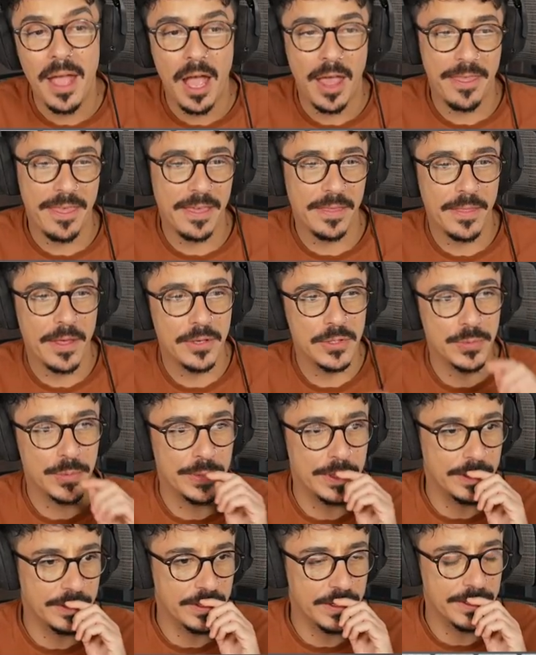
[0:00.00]
I think those would
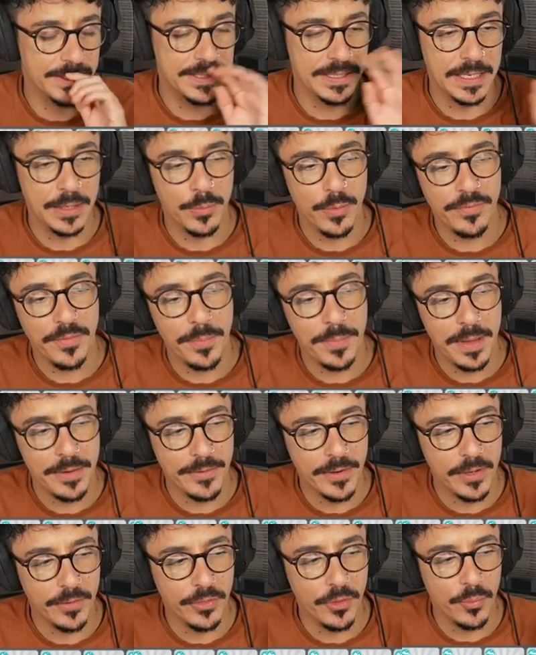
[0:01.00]
look nice in here with a
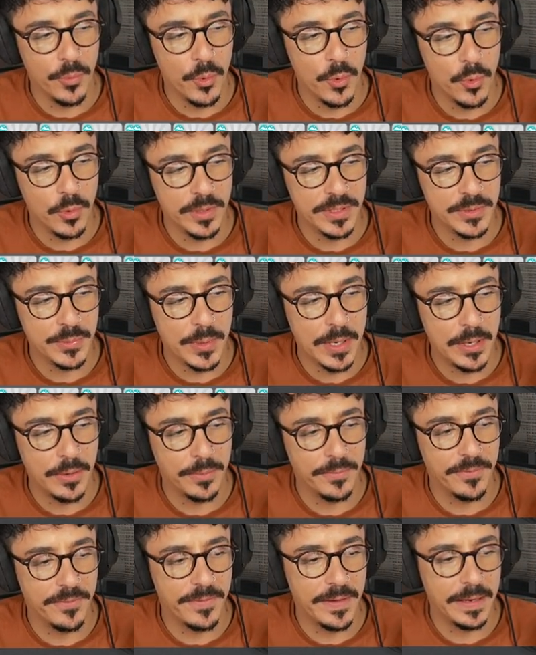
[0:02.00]
mirror on the wall as well.
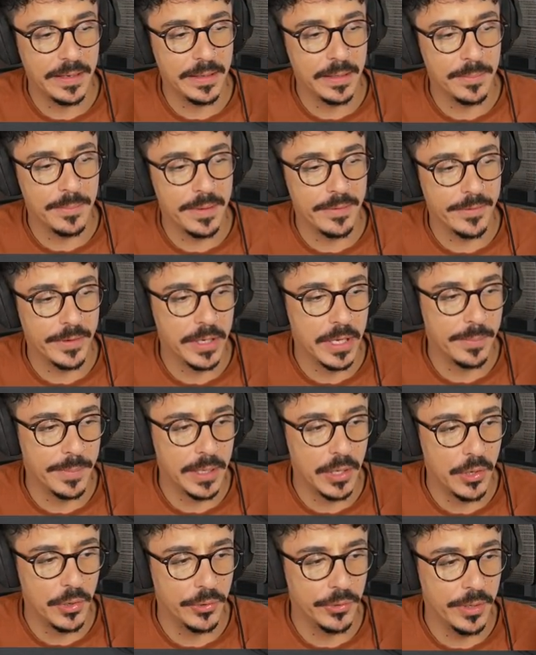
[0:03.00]
I'm feeling a mirror
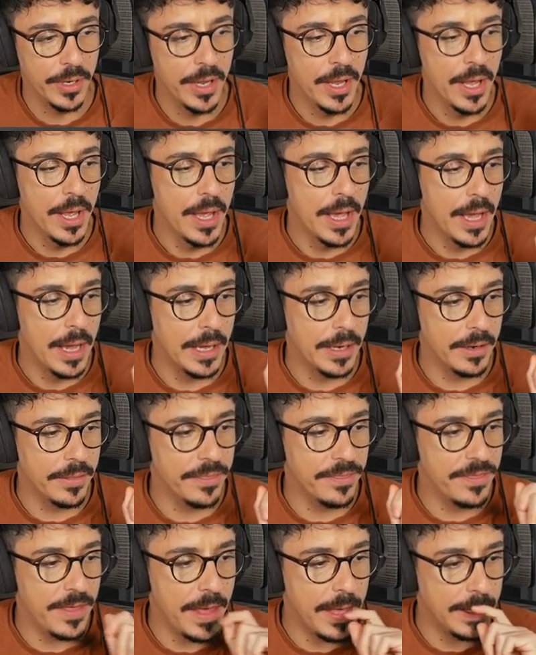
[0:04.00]
coming on. And I
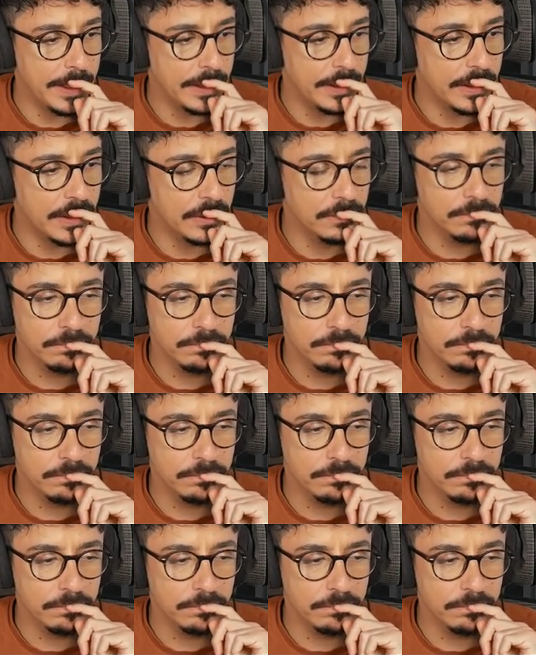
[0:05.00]
think...